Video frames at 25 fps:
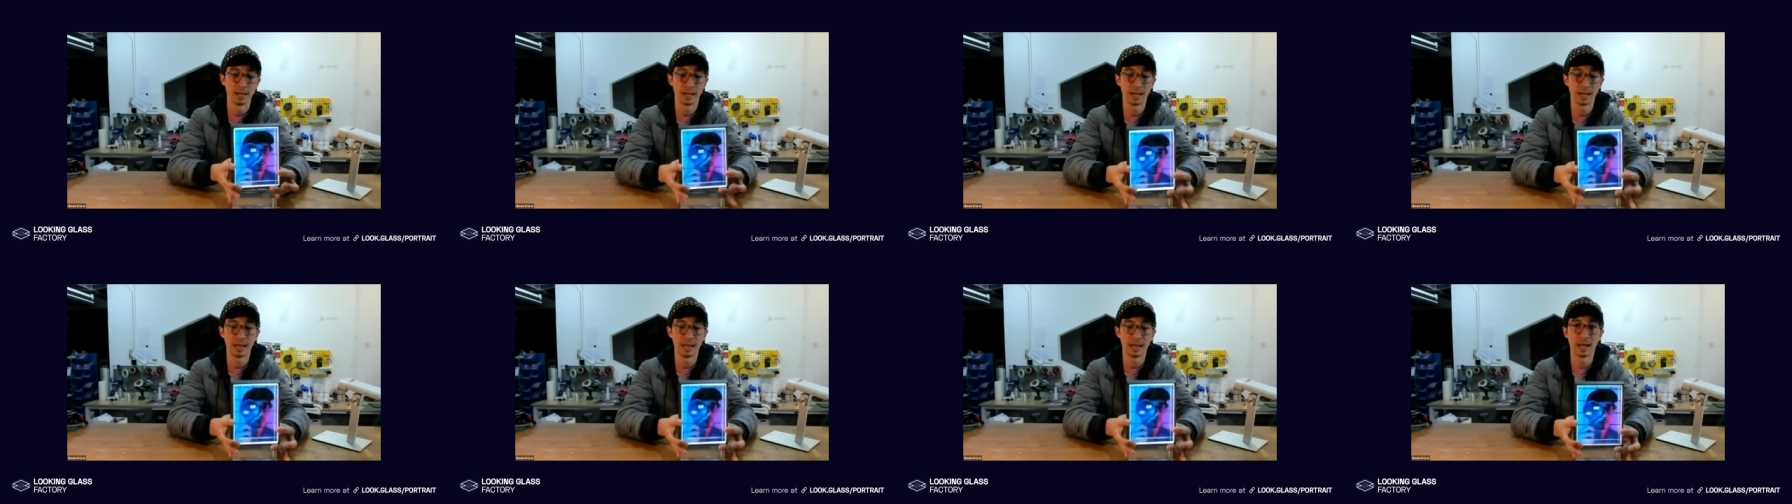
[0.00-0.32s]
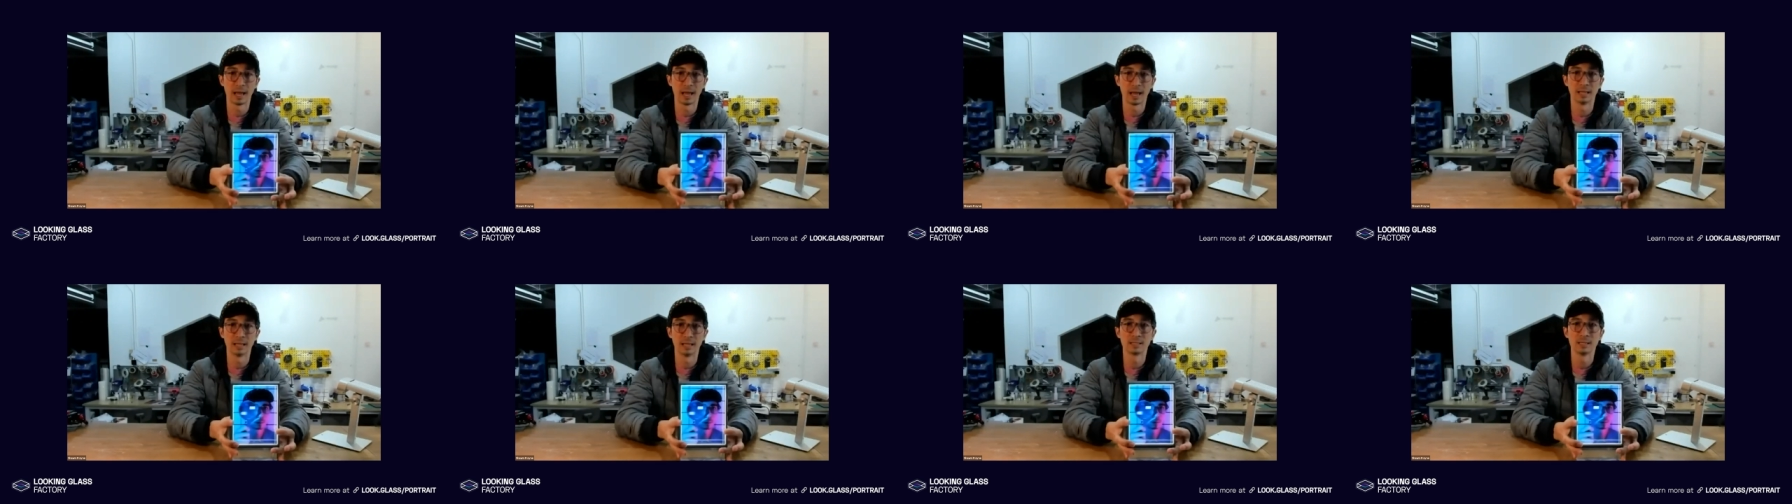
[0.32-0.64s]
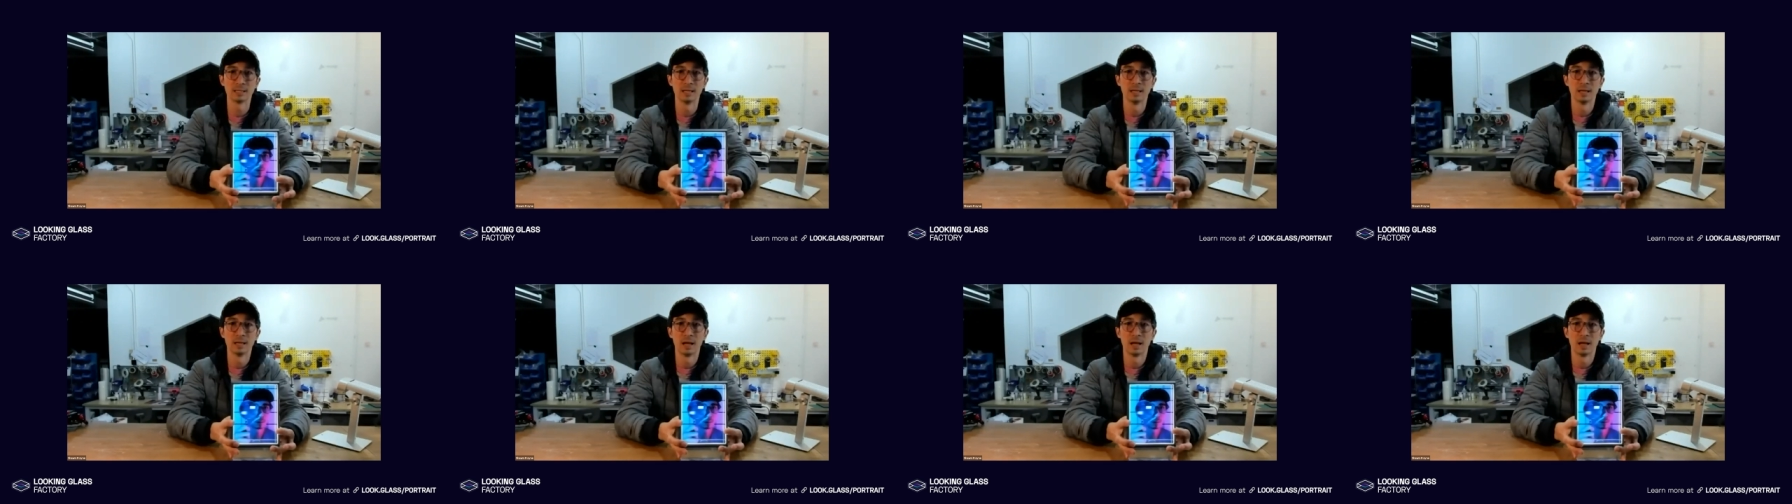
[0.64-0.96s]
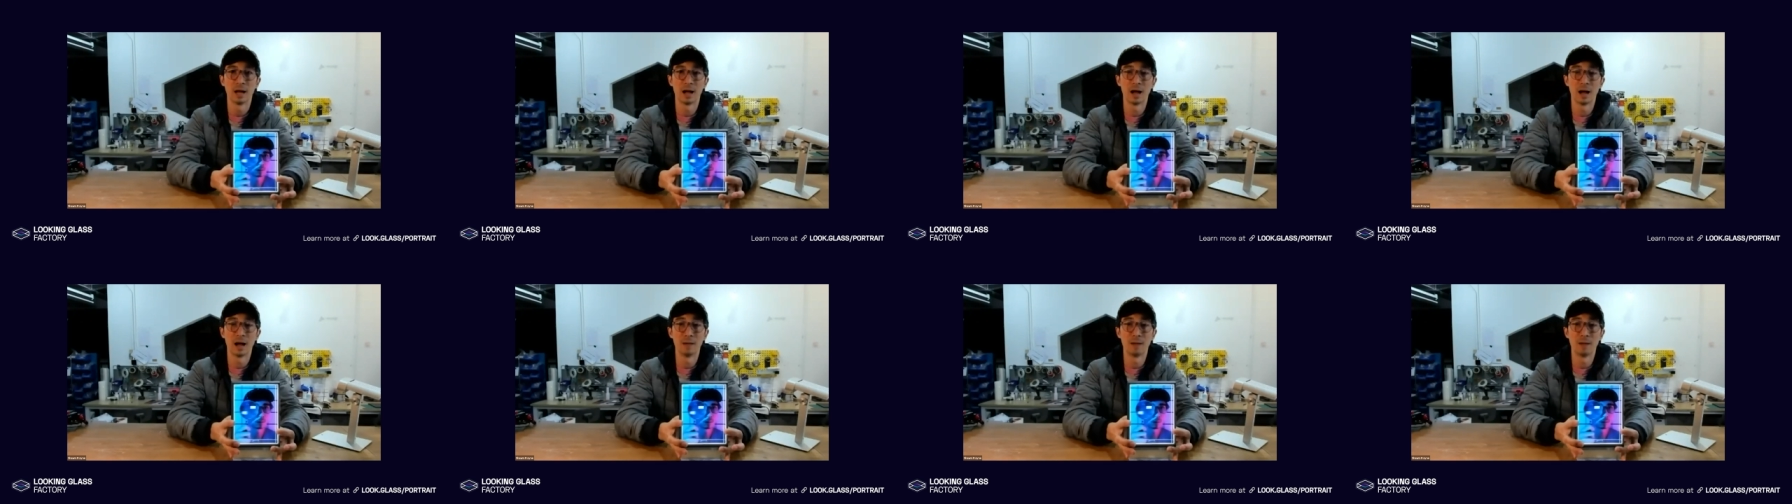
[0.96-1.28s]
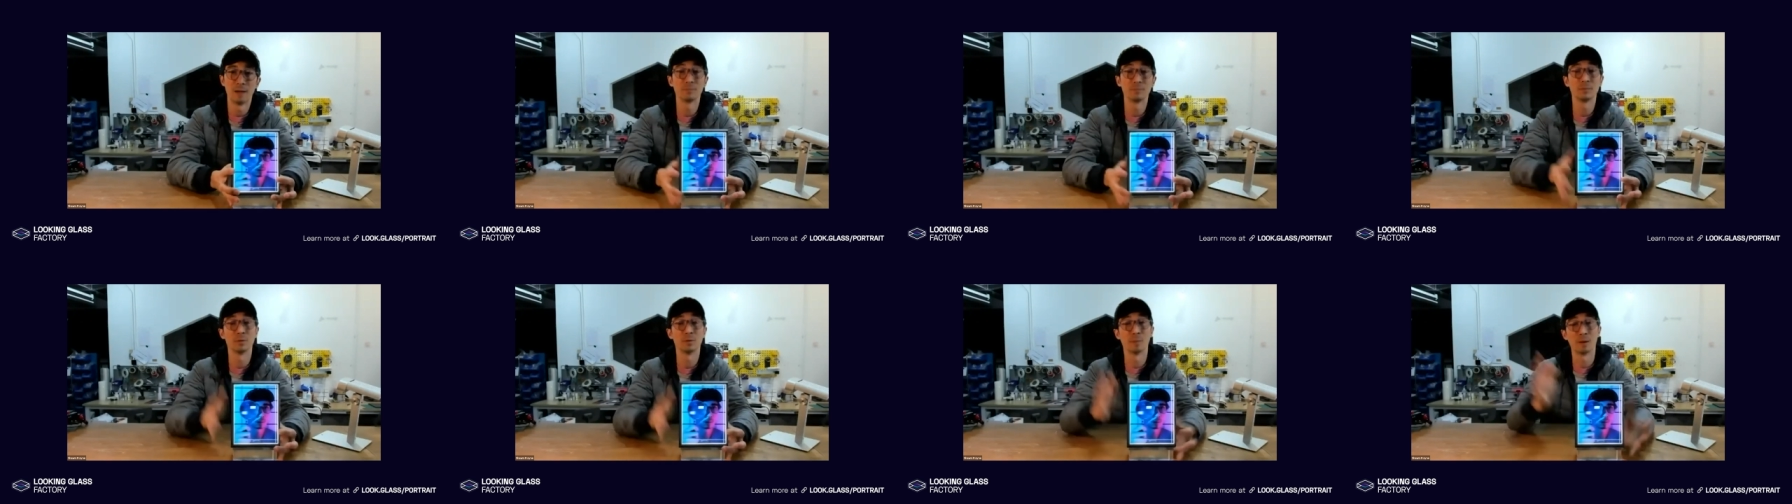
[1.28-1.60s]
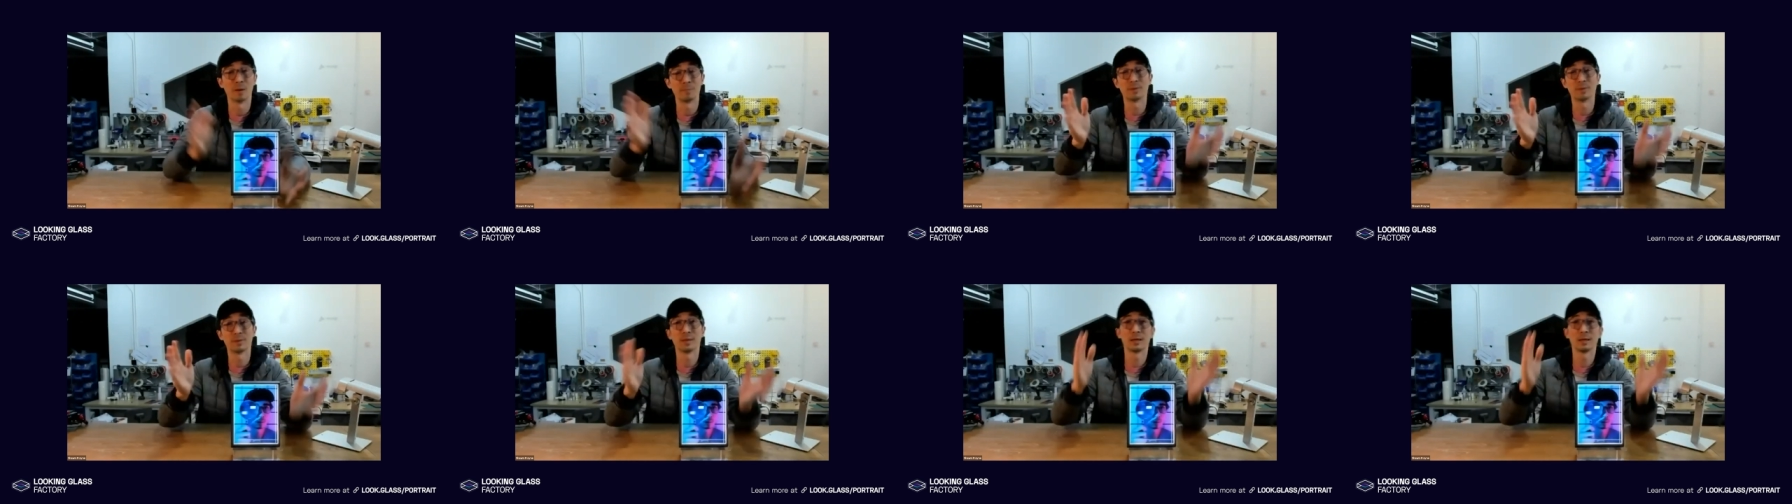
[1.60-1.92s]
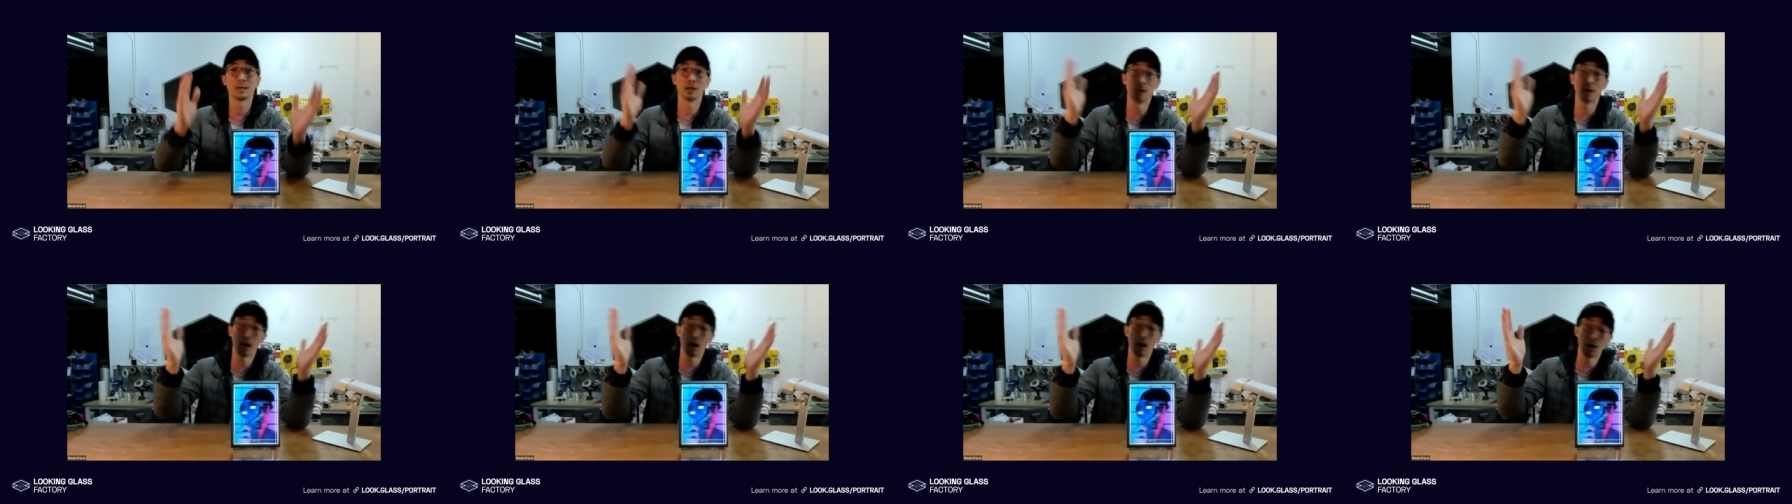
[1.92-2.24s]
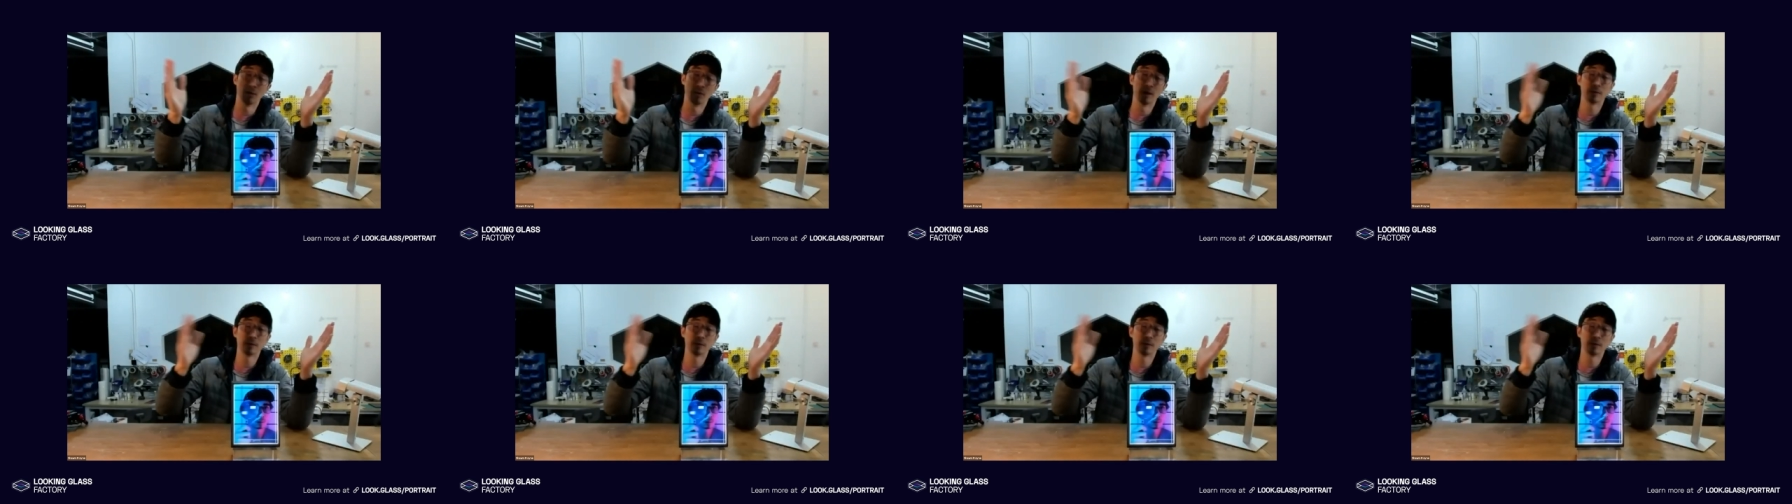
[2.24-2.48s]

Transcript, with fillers: And um, you might be thinking, oh, that